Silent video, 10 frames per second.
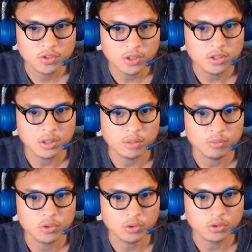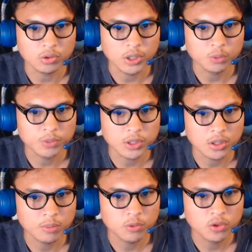in game. So I hope that
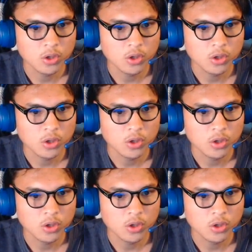helps.